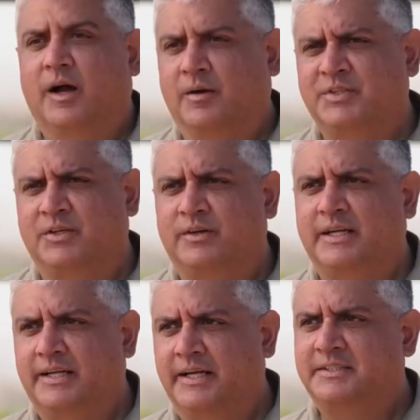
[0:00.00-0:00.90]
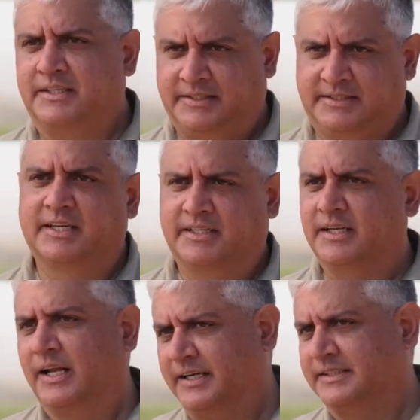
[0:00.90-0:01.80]
Now, absolutely it's it's
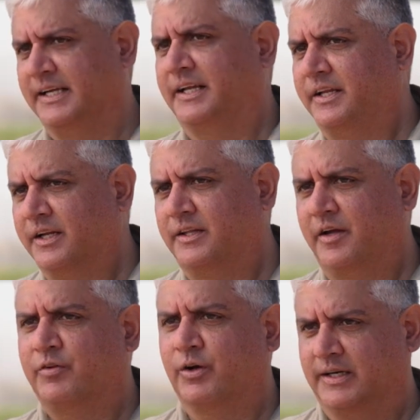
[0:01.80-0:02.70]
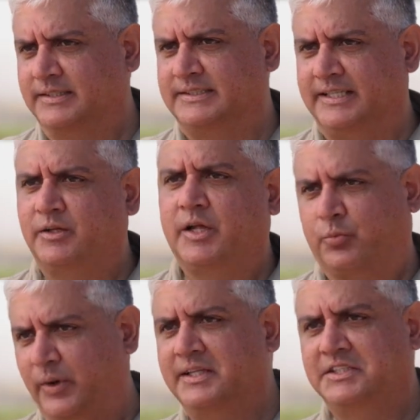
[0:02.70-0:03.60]
critical like i said you know they've got to understand
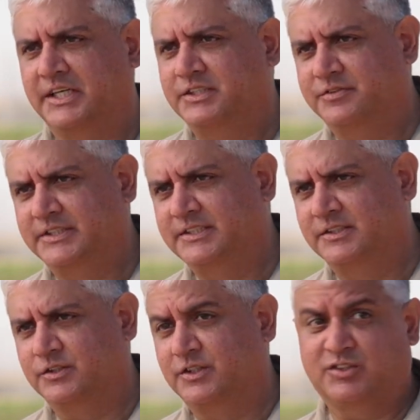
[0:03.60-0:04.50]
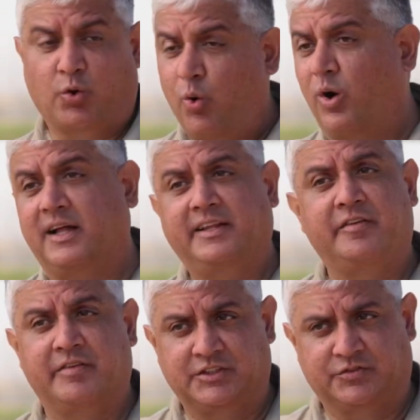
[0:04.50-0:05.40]
that when the change of seasons occurs or other
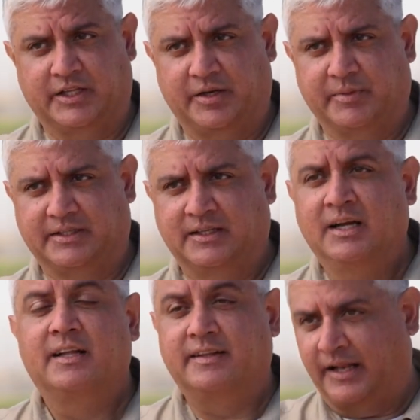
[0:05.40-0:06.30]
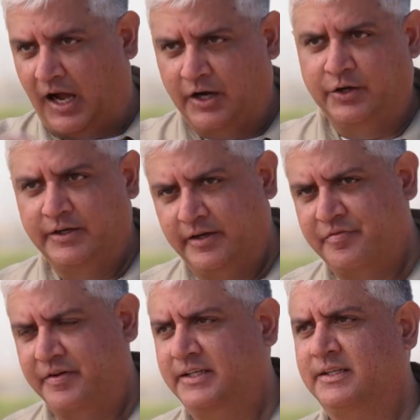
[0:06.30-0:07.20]
events for that matter that are going to
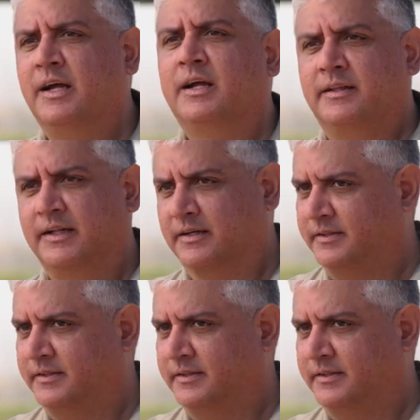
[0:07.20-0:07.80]
affect the,